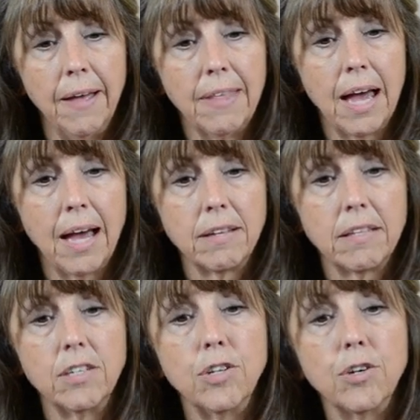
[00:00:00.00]
that
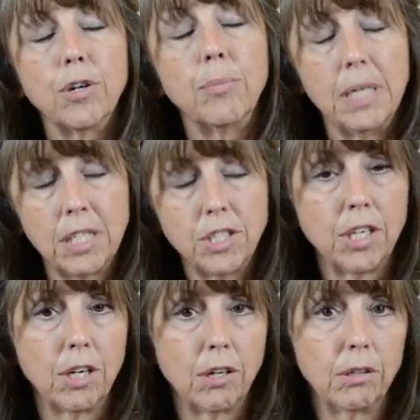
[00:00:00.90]
the
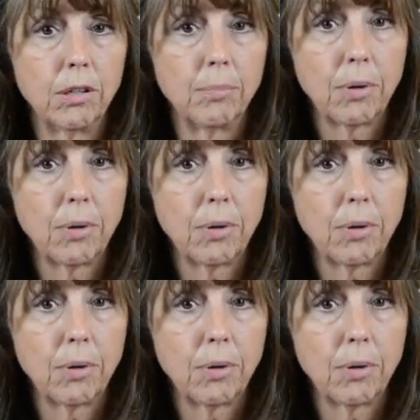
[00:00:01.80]
Neuromeningeal